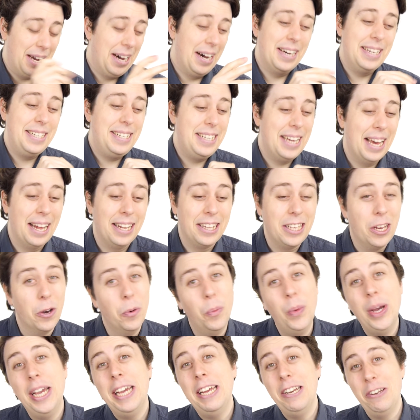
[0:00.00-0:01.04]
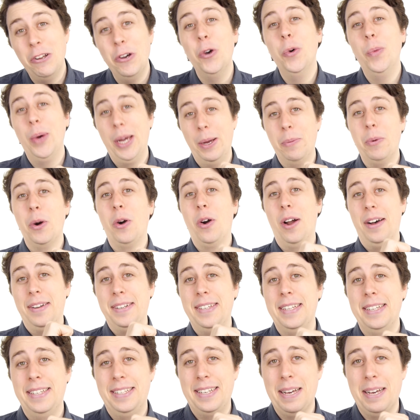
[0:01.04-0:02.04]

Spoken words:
I tell you, we knew we were onto